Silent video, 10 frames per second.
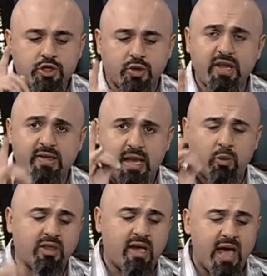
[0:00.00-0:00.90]
treats
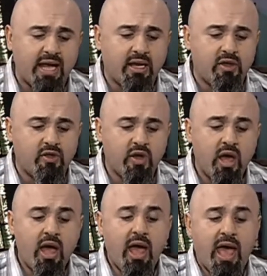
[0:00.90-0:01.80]
them with kindness
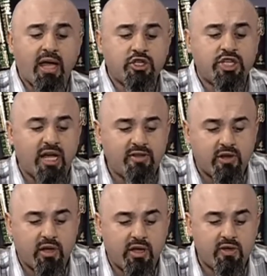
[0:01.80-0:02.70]
and
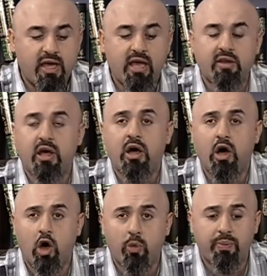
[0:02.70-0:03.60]
gentleness in the
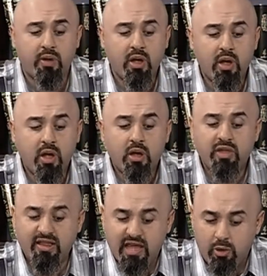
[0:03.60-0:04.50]
hope
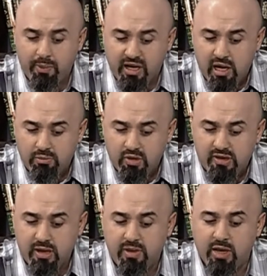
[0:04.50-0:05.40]
that they will become
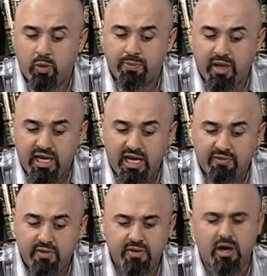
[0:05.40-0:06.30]
Muslim and will
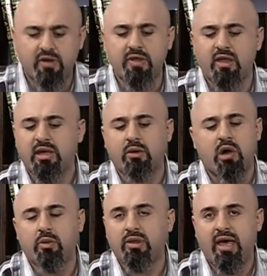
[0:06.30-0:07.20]
believe, there's nothing
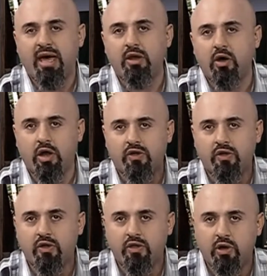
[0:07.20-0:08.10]
wrong with that.
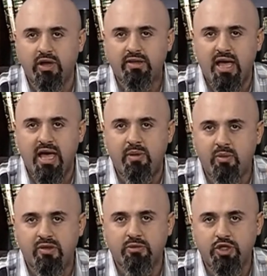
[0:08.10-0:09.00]
Notice, the only time a
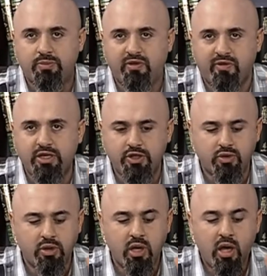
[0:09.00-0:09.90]
Muslim should befriend
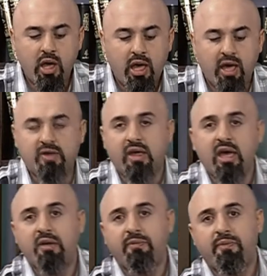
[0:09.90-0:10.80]
you is
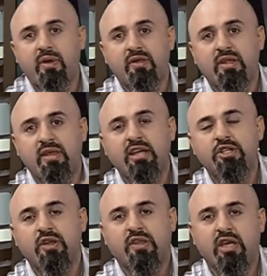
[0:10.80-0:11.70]
if his
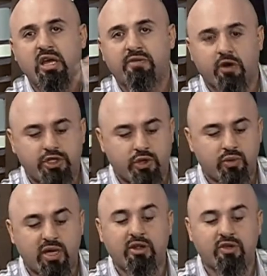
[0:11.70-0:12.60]
intention is to convert
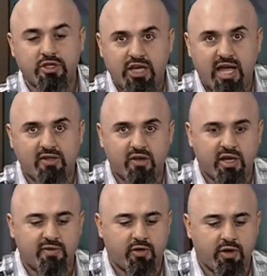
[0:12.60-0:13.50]
you and there's a chance to
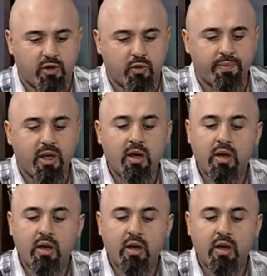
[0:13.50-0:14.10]
convert you.